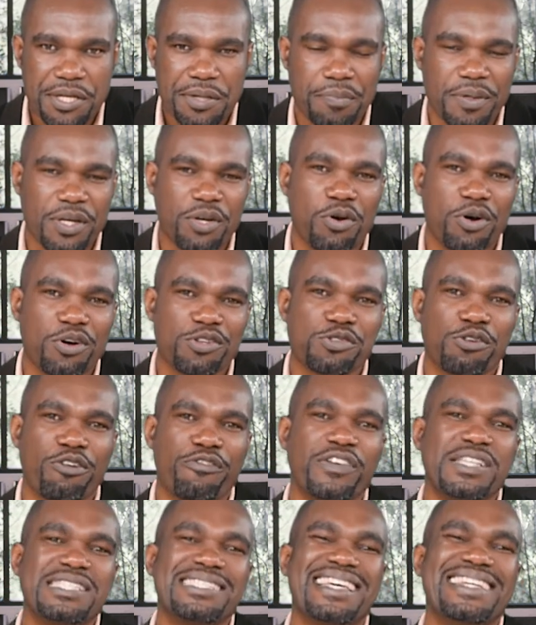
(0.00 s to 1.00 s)
because
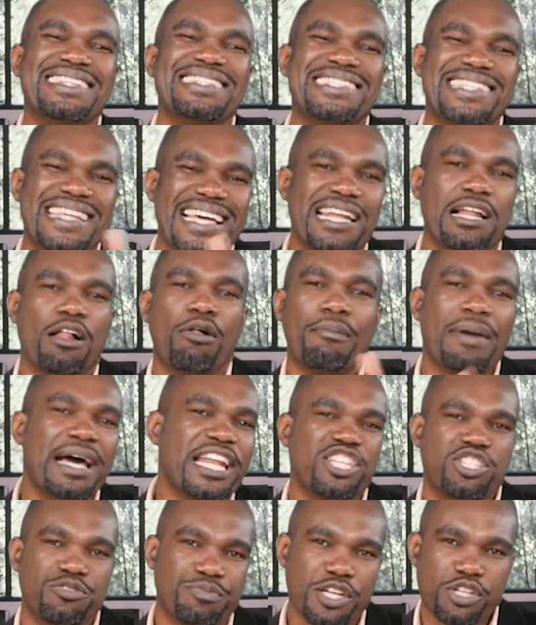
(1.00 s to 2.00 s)
of its internal
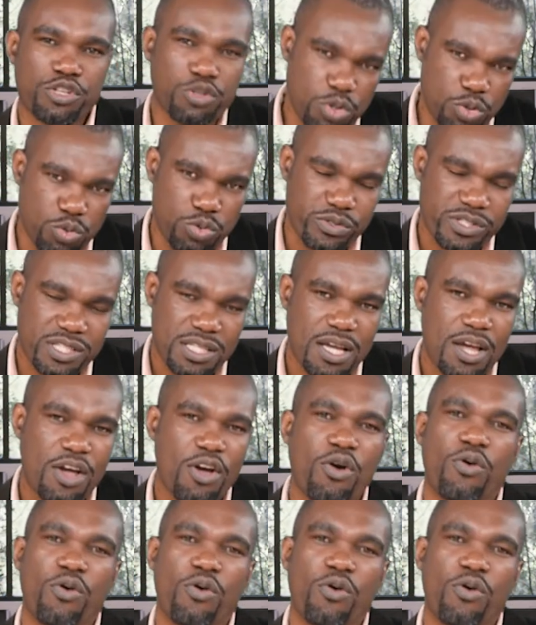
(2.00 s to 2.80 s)
management rules,